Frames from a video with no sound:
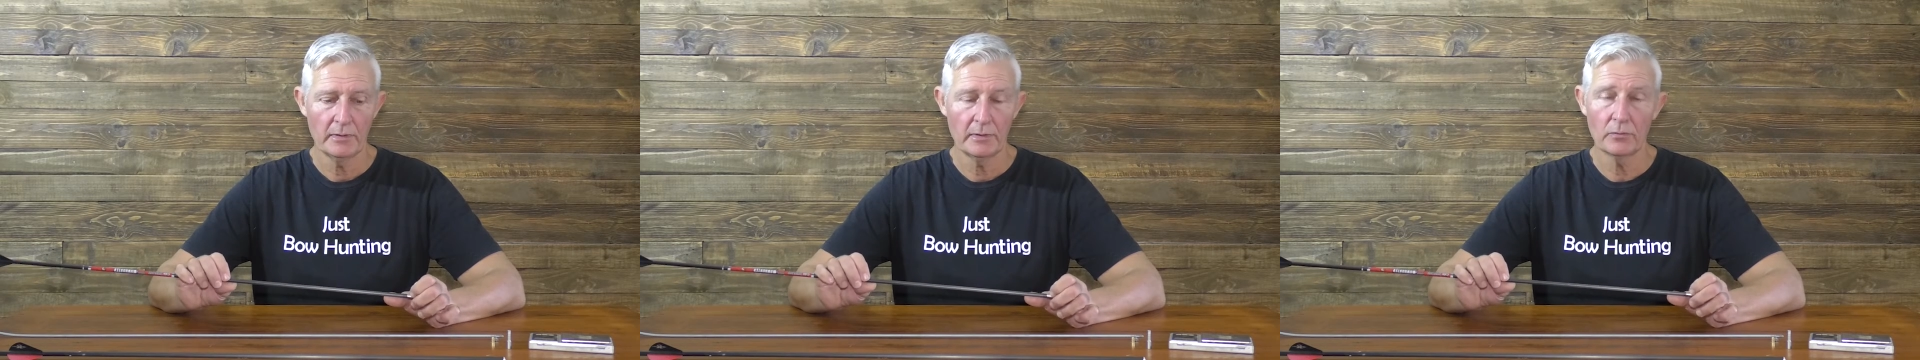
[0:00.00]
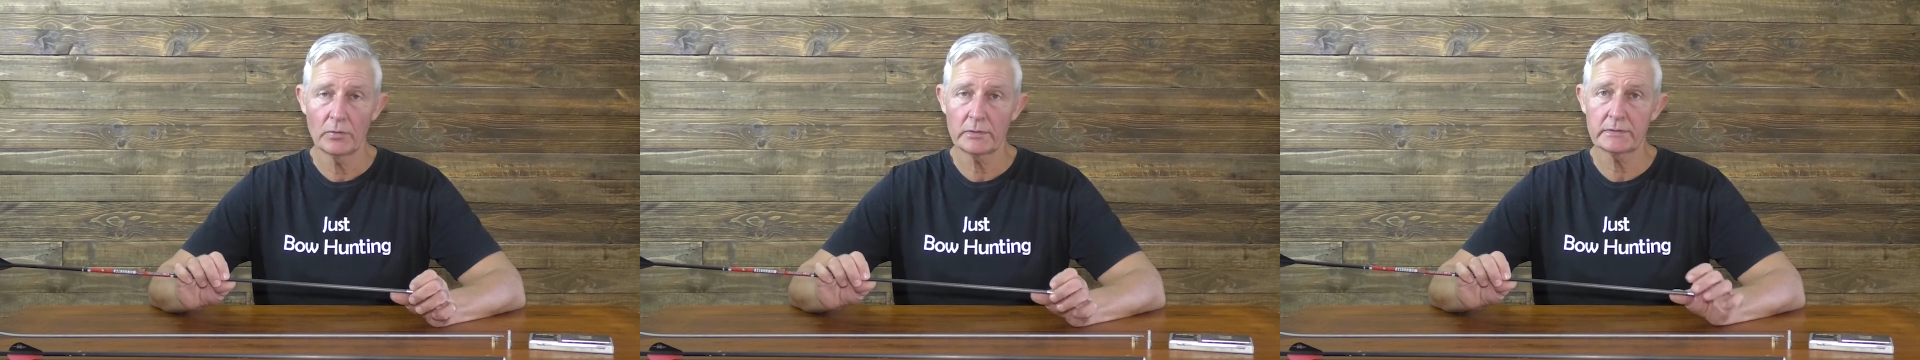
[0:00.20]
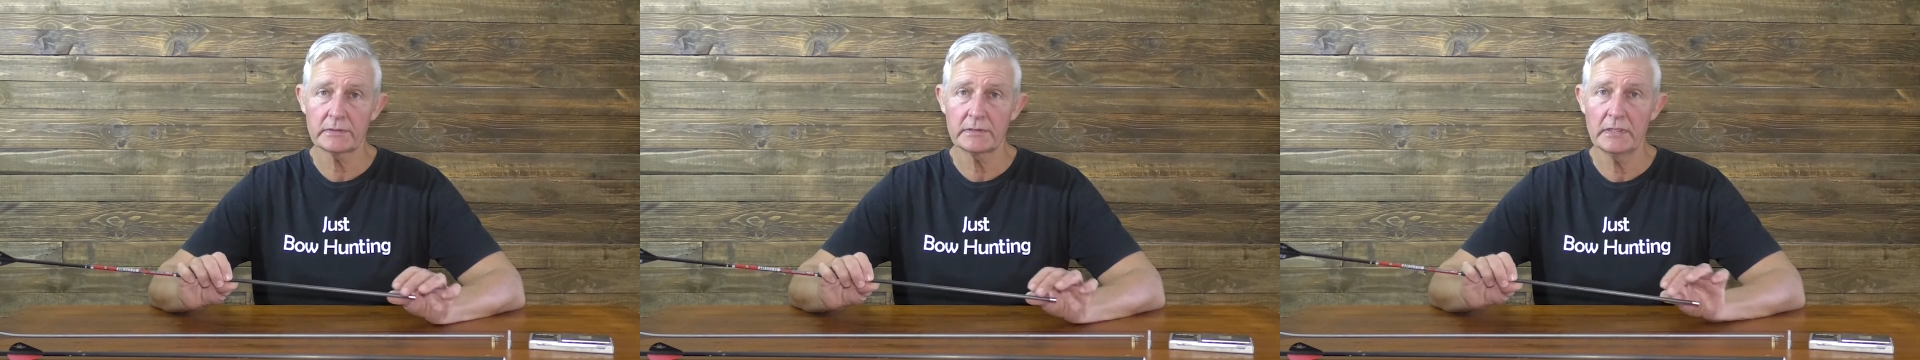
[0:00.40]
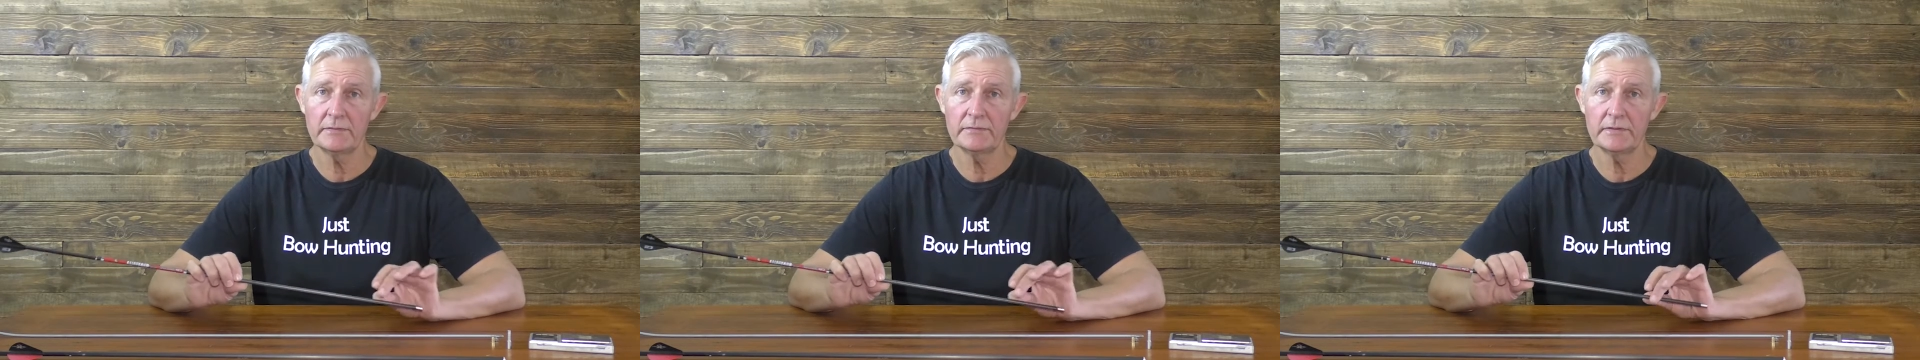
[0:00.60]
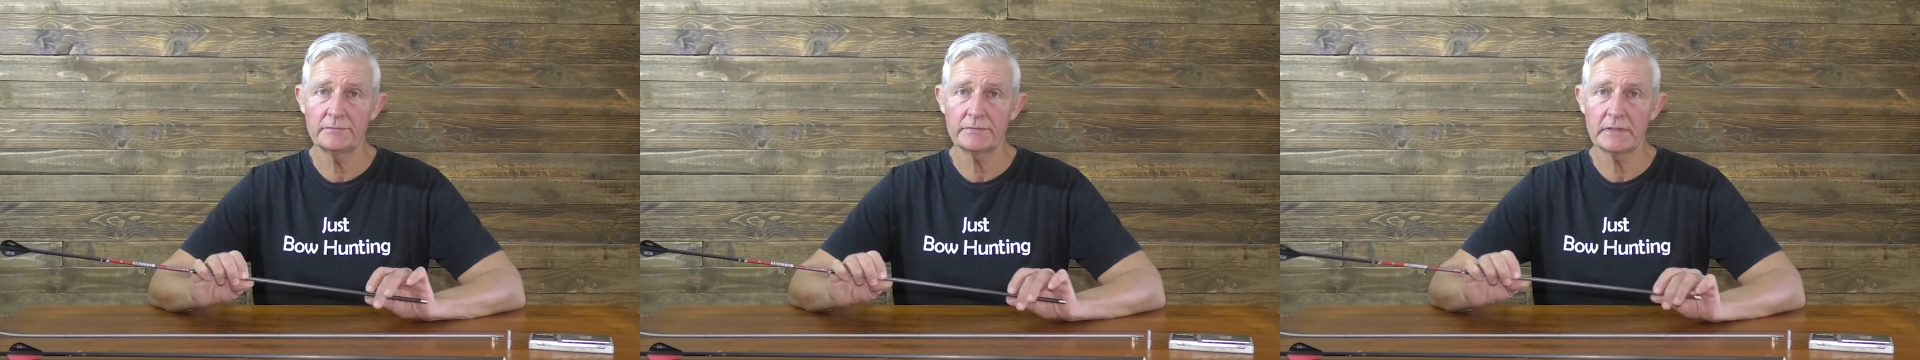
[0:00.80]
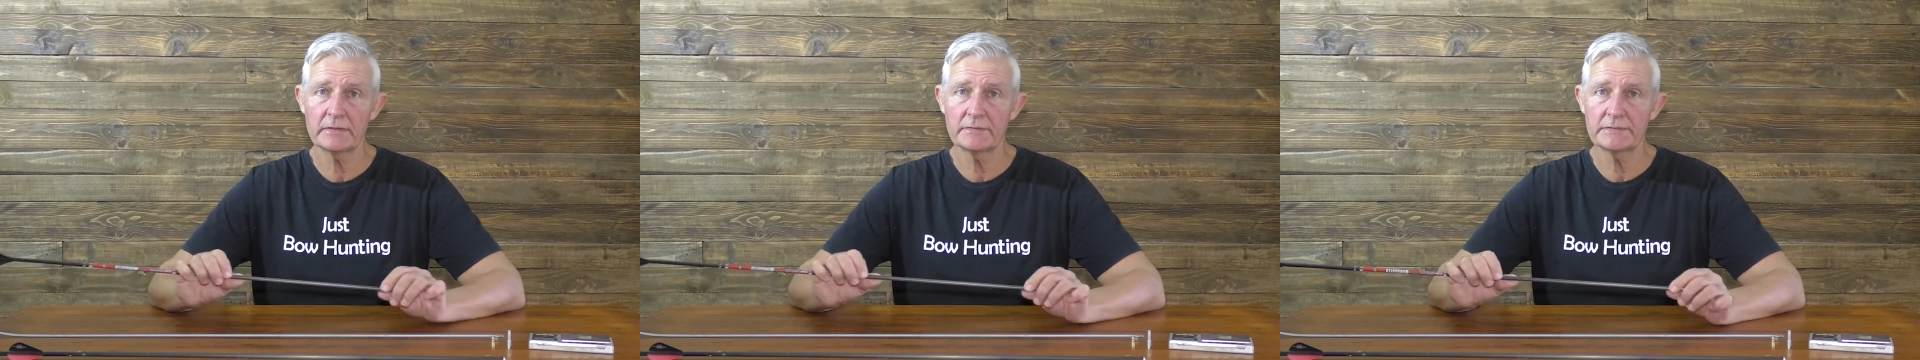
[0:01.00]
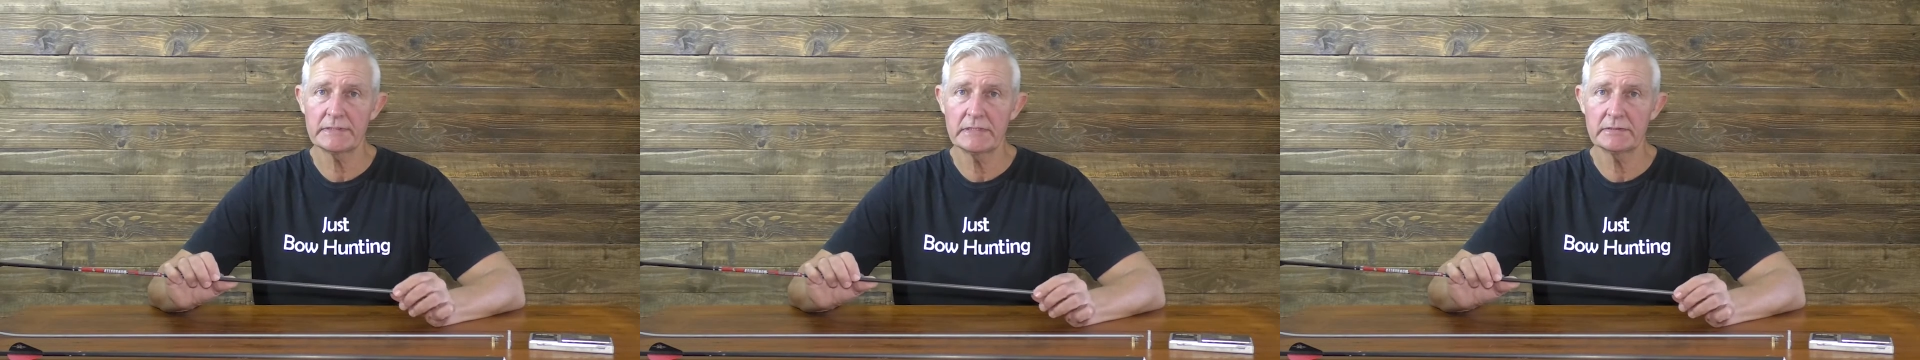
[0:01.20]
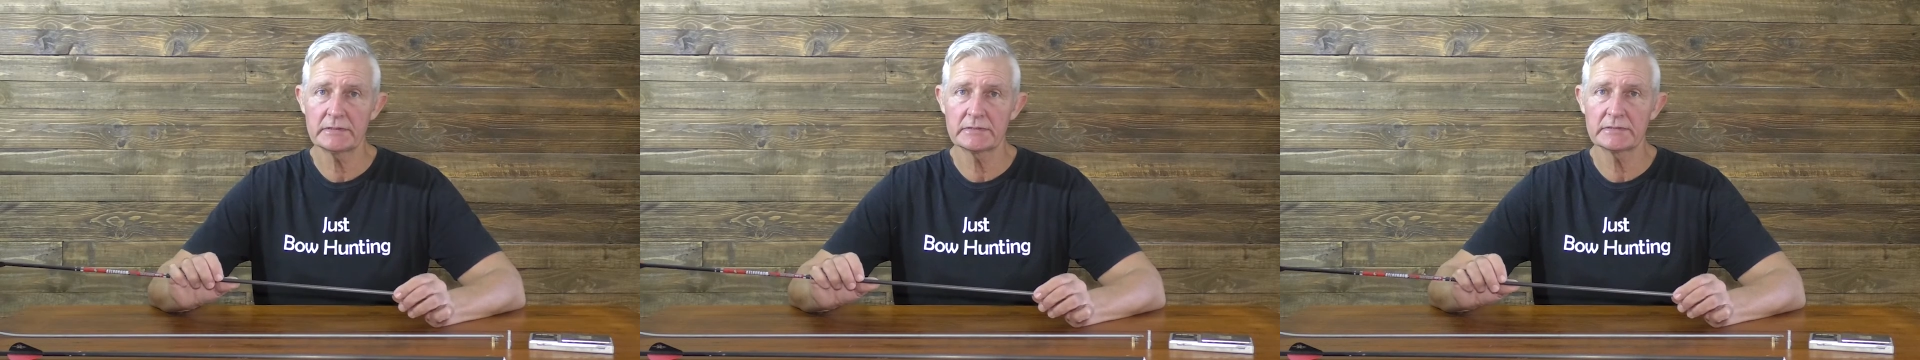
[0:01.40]
And what the heavier front of
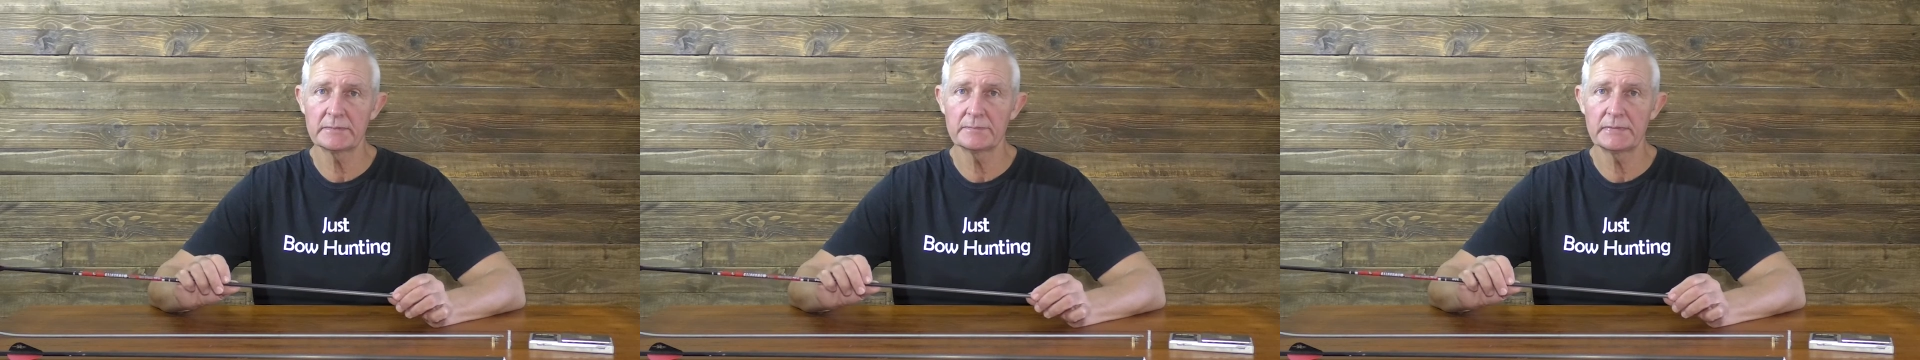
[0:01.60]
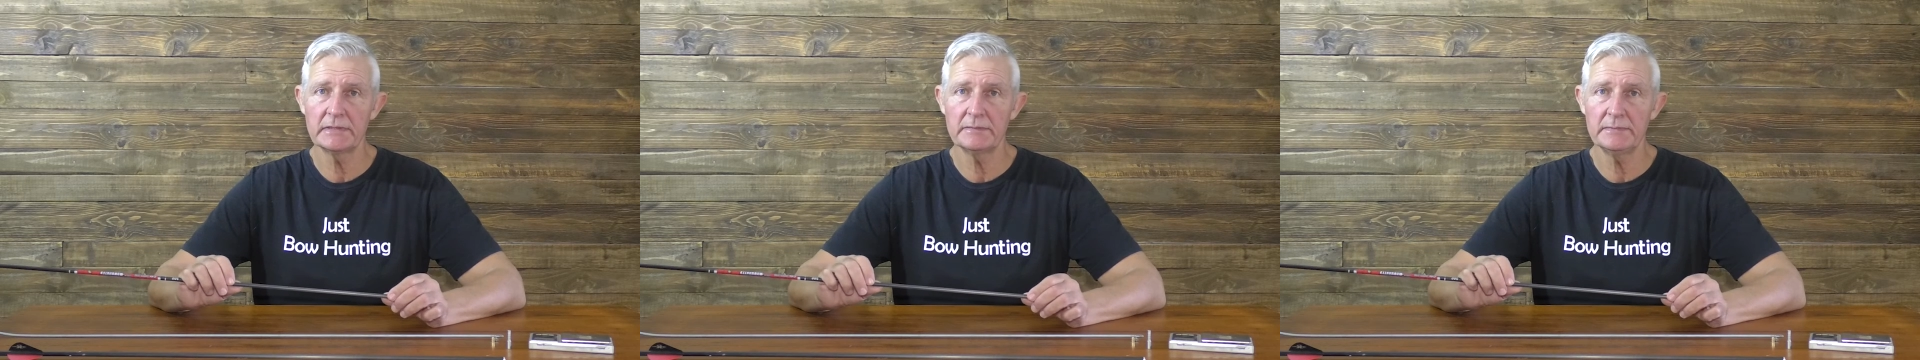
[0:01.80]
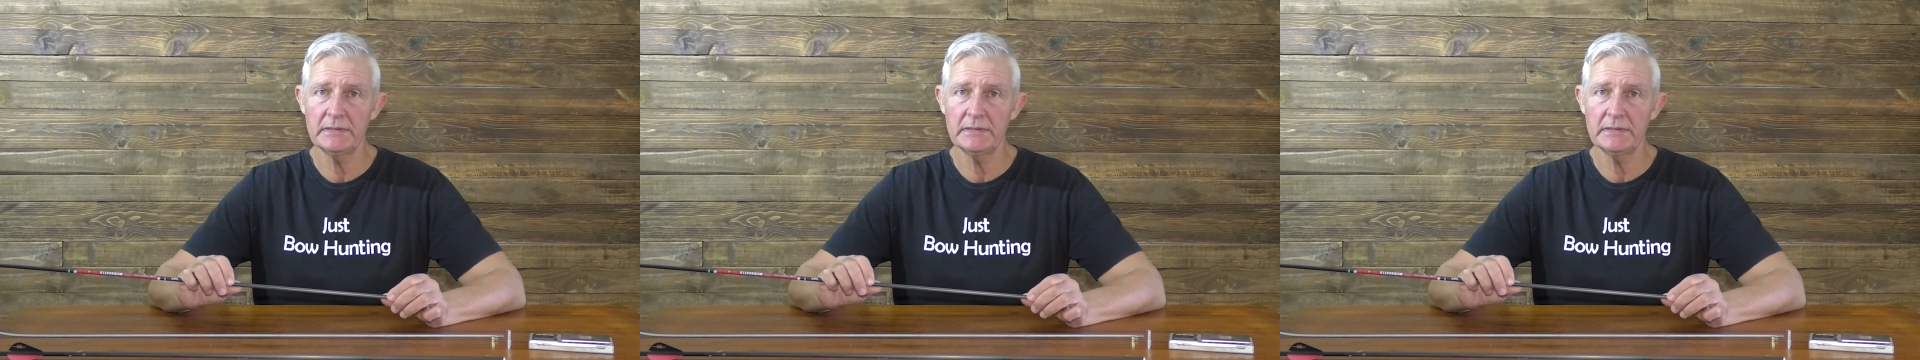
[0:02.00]
center simply